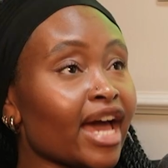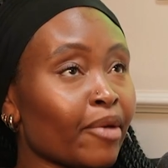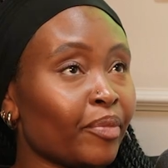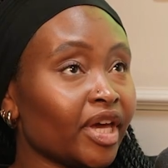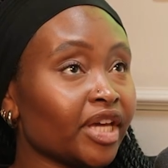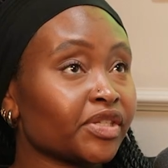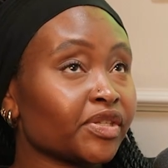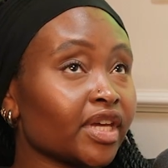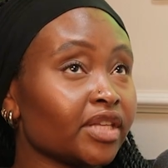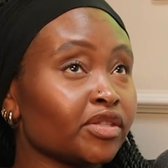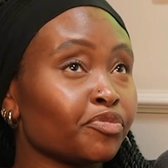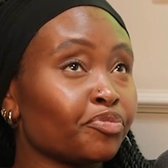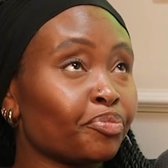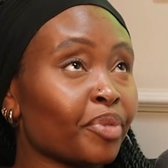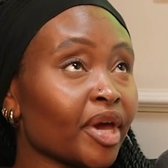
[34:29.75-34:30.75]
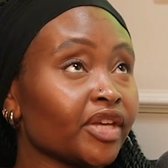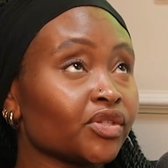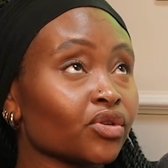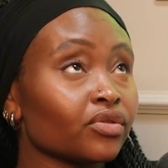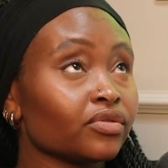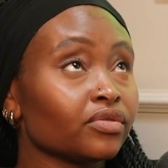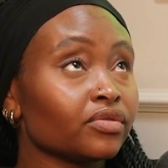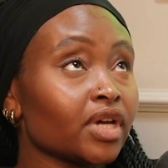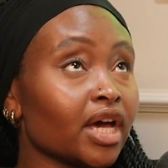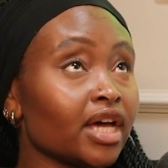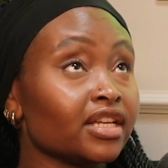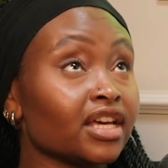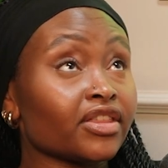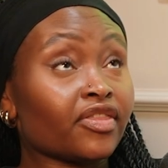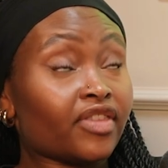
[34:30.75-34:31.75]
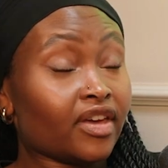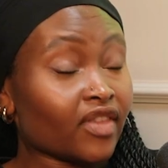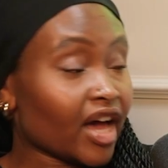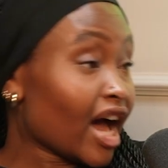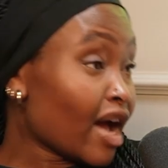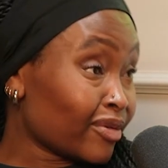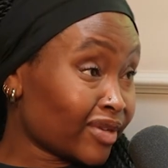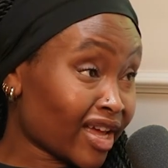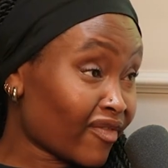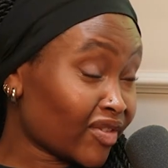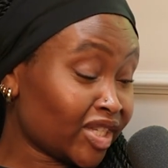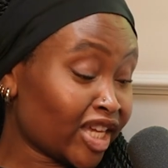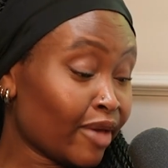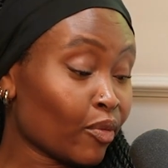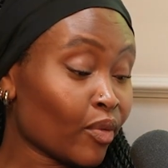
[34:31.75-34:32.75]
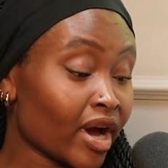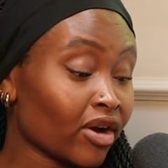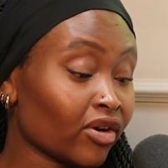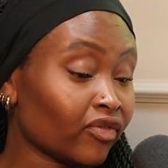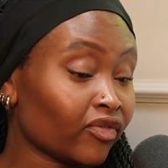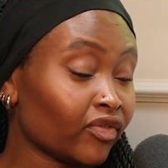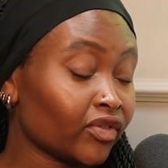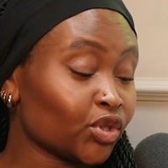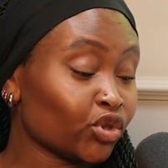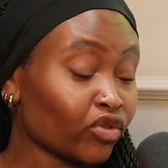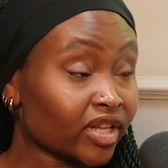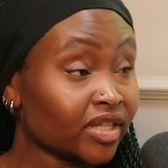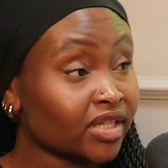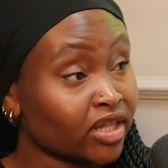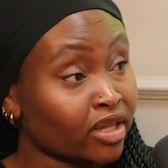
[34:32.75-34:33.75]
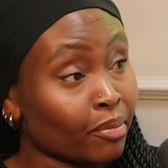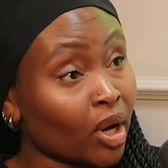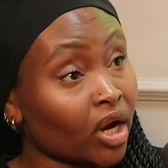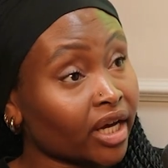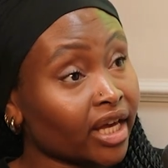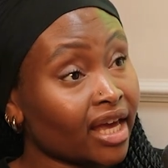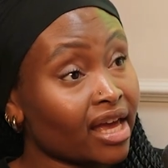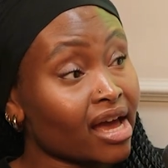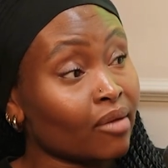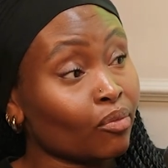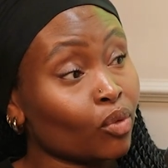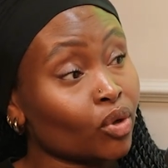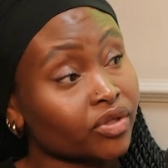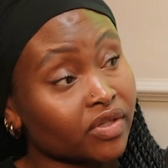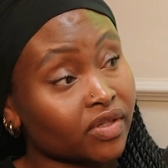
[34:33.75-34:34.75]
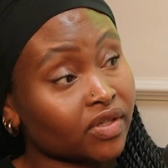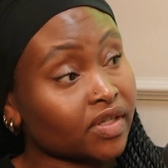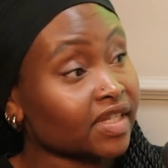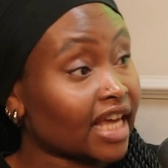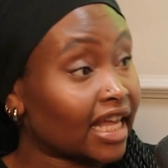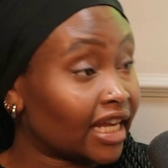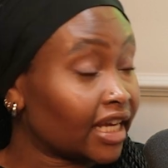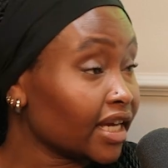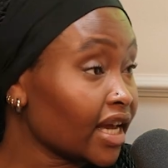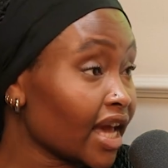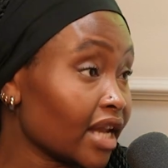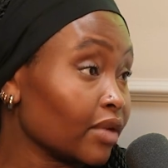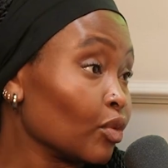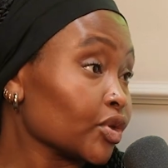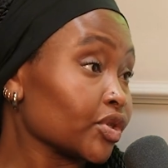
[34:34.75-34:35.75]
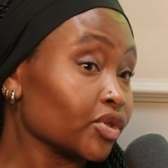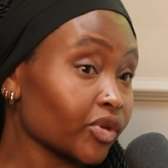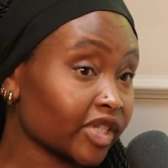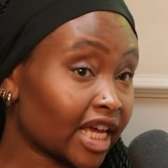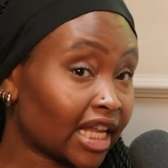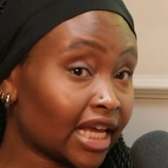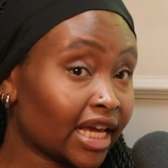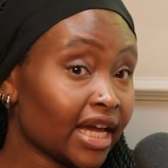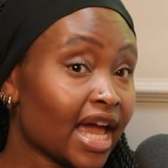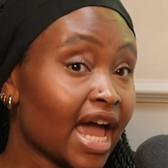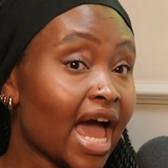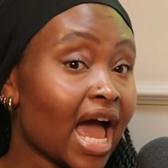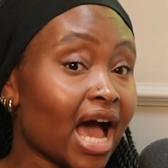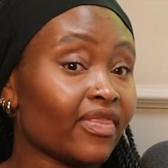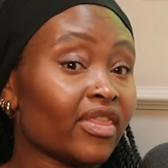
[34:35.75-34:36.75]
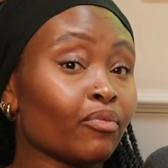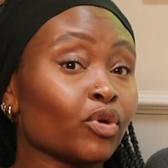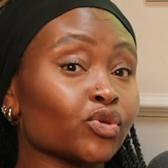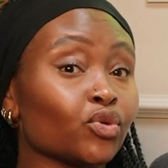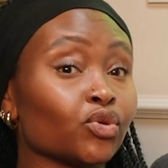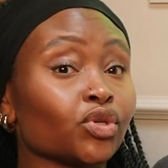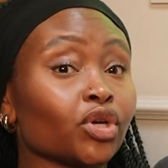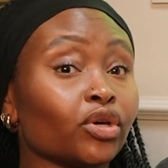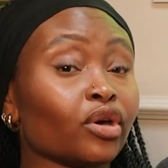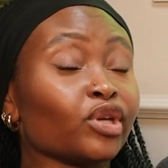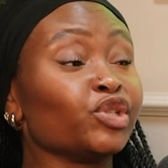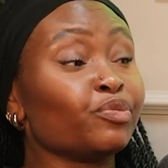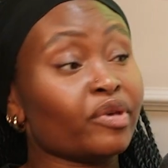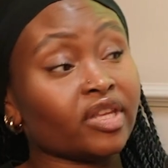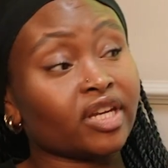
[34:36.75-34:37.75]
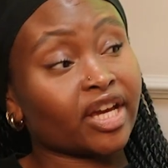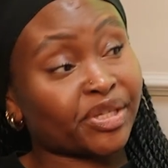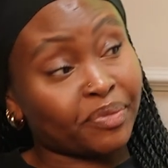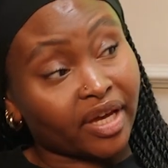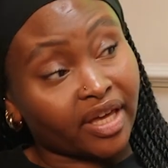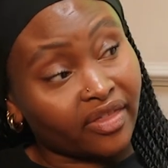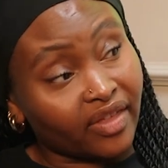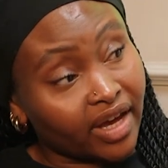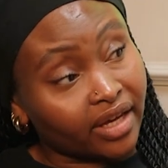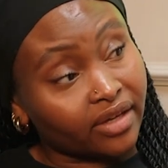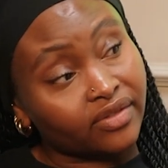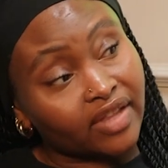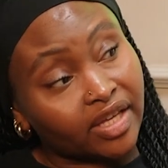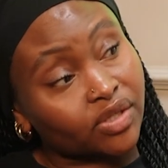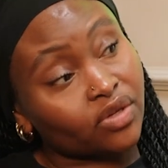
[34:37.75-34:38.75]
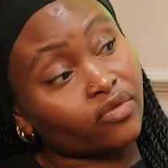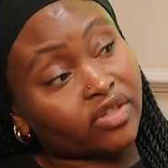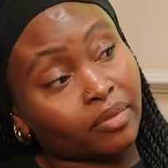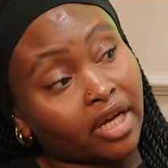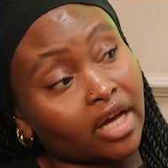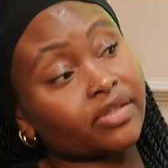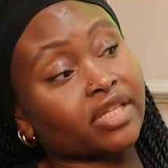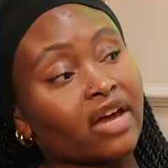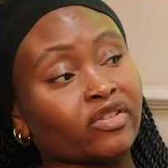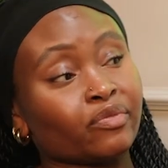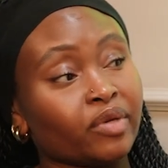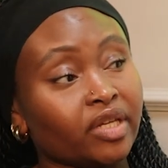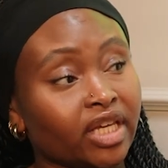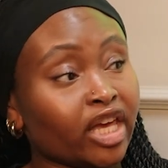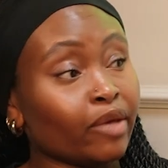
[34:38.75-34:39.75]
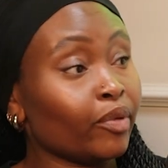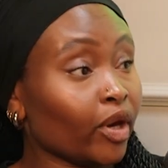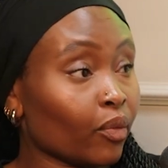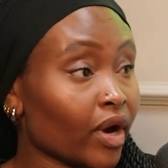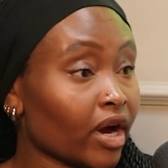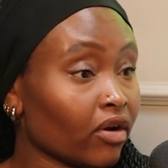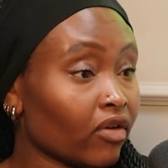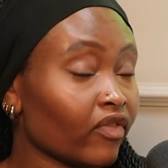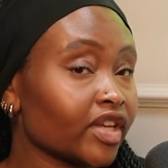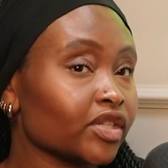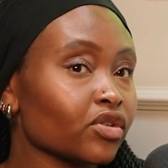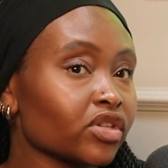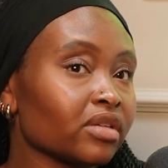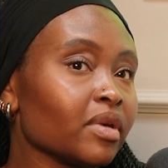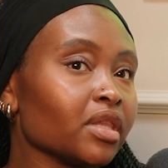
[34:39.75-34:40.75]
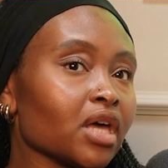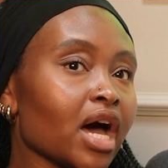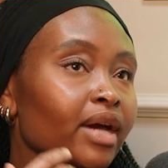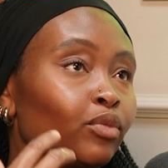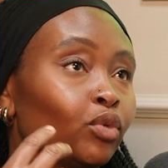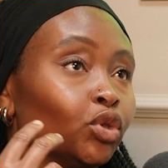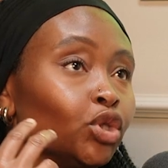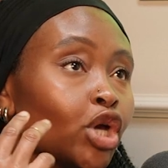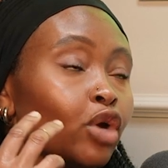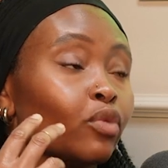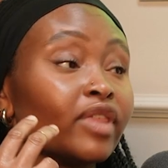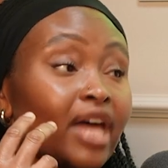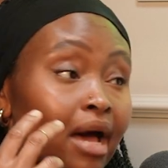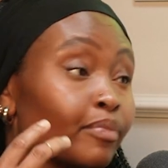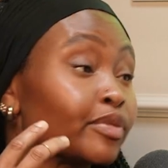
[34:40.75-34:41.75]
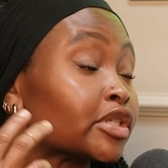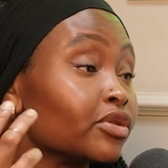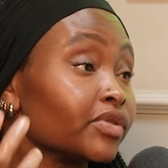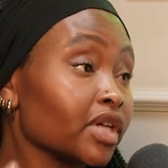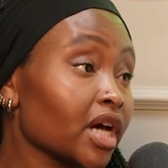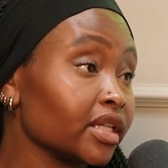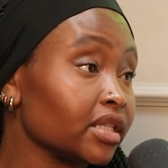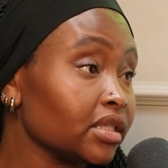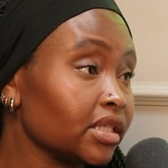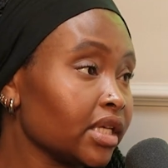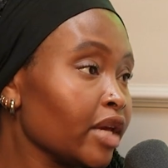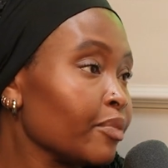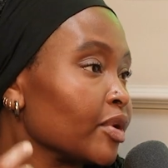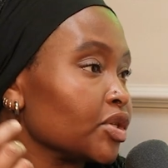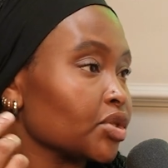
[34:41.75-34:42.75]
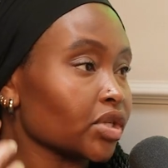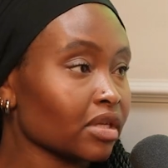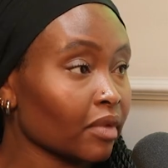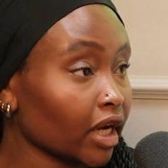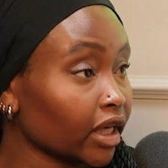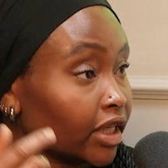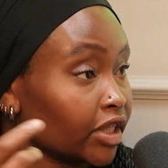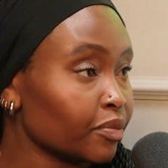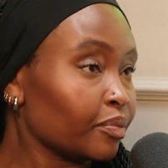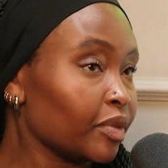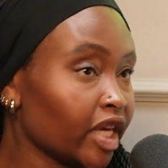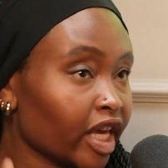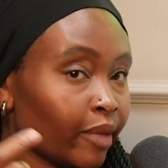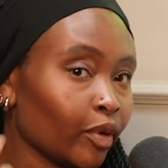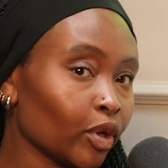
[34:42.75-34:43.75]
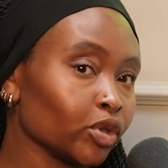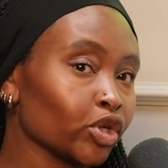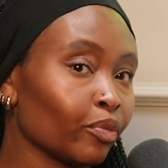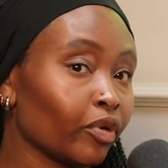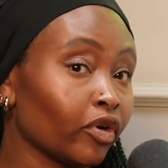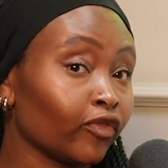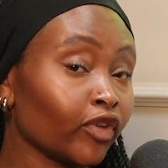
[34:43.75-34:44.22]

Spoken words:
but it's based on another thing that I was having to keep aware of: trends in the market and what's selling and what's not selling, and then what's also going to be the next big thing. That's sort of something else I have to be keeping aware of. It's not something that I will know with absolute certainty, but it's just something I need to be keeping on top of.